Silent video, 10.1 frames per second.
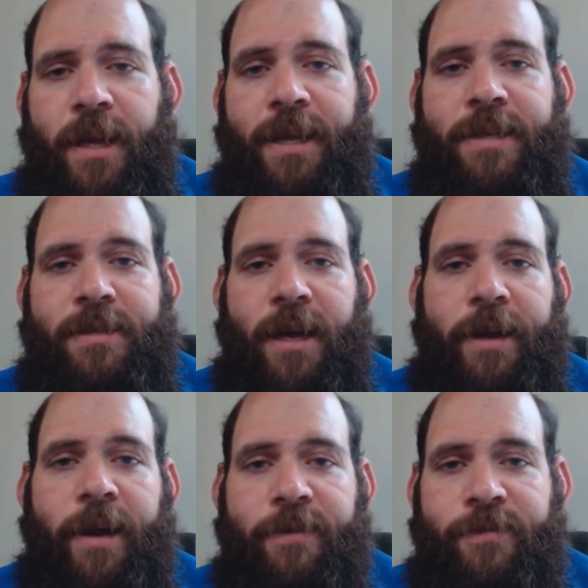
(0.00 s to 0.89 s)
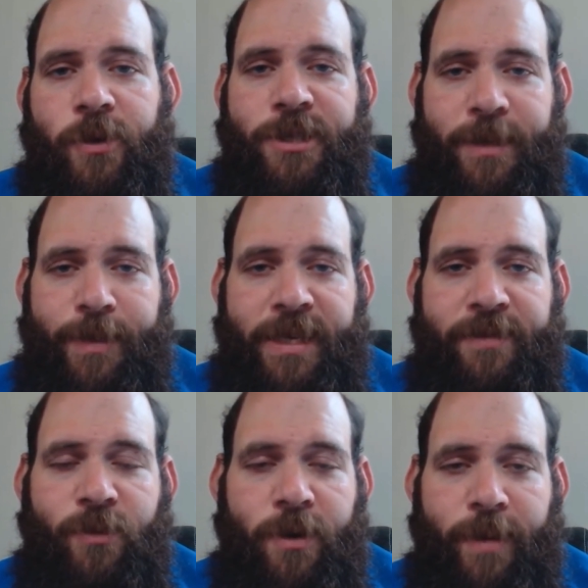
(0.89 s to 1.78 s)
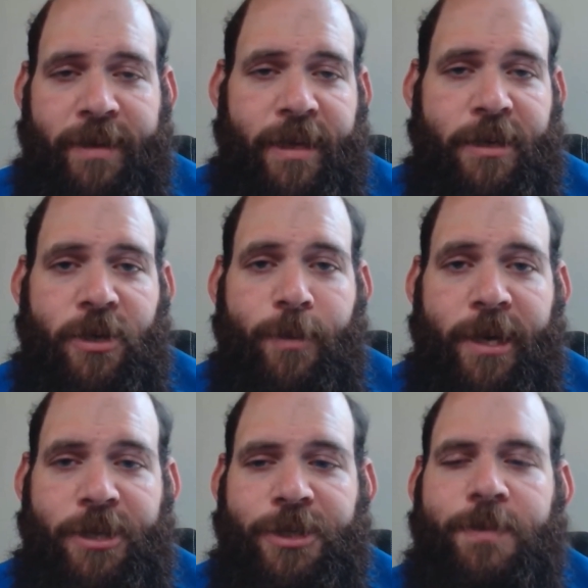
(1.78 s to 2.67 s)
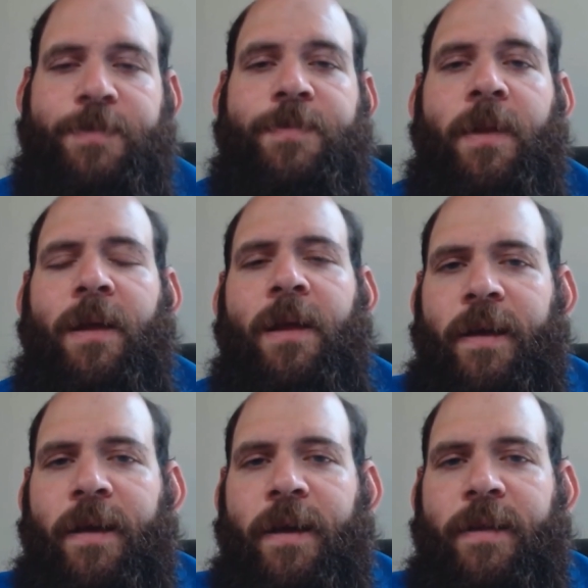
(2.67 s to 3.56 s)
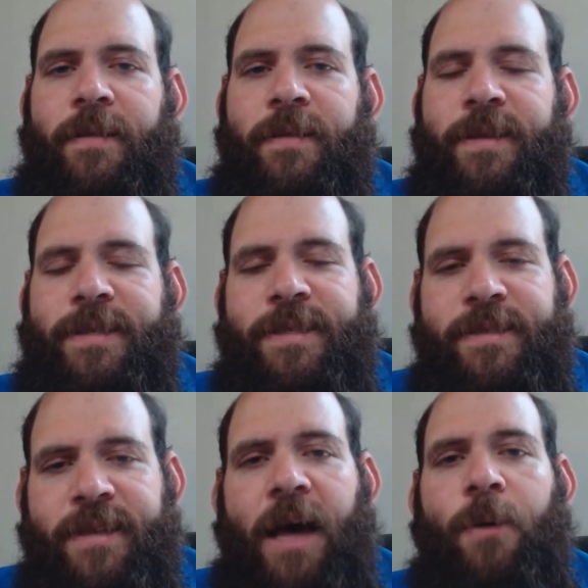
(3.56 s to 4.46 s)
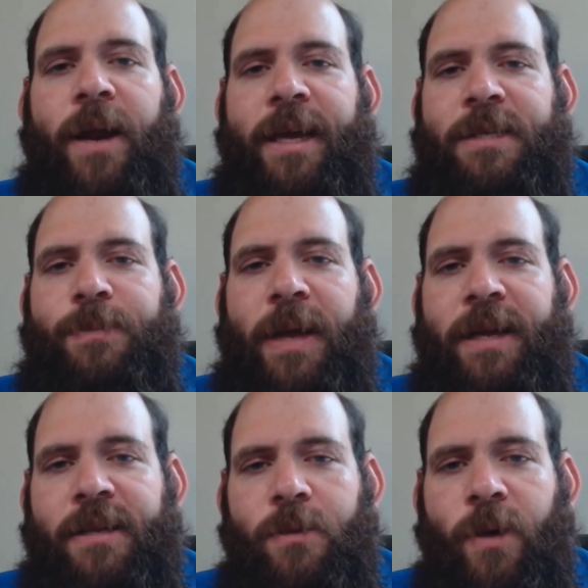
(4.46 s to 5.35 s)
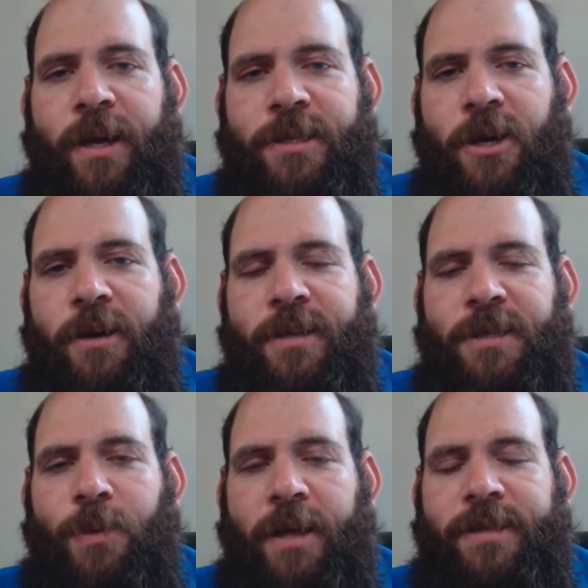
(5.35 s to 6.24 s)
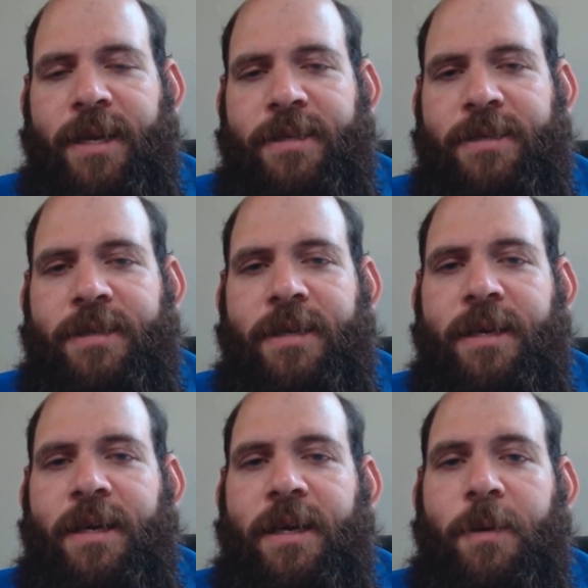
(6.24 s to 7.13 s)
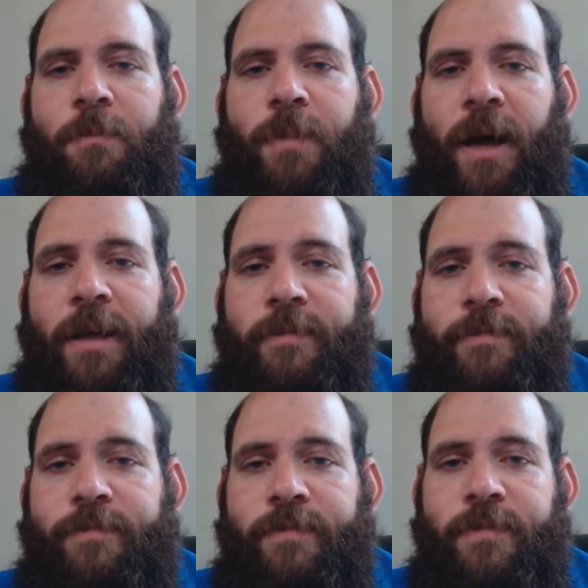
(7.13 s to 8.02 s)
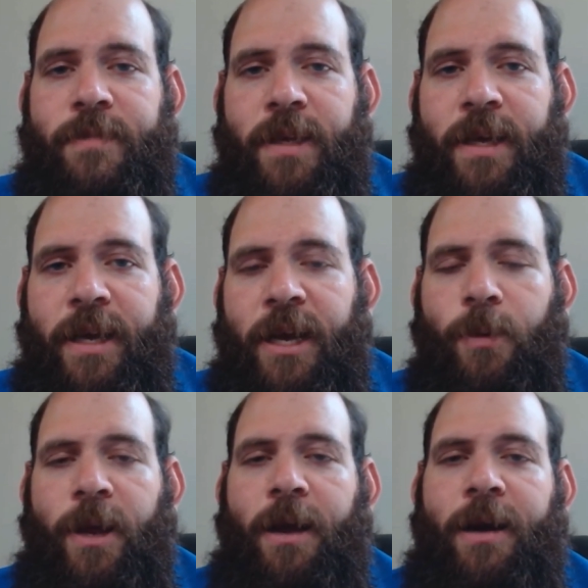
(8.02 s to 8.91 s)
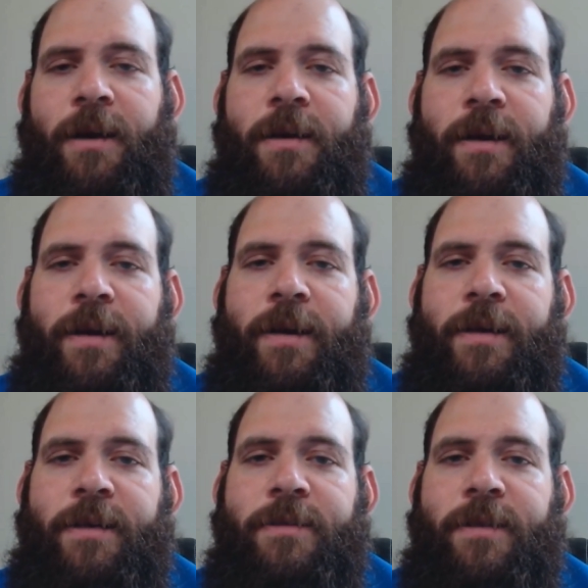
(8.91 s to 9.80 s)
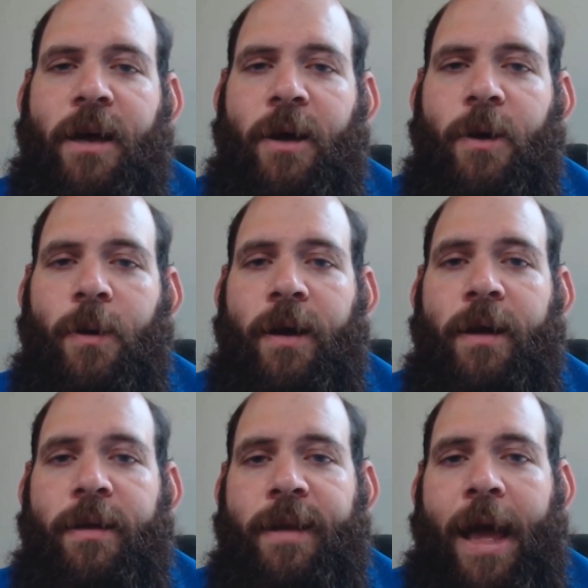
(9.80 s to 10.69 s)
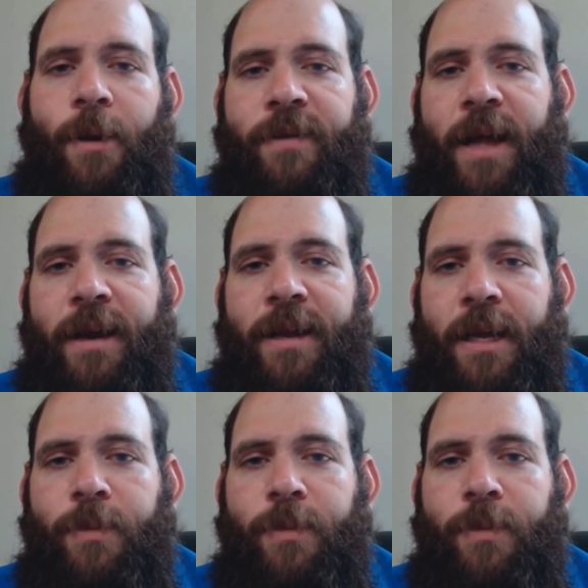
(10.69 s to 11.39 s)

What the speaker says: is enough for GPT-4 to make that determination. This is not what I expected when I started this process, but here we are. So now I've got it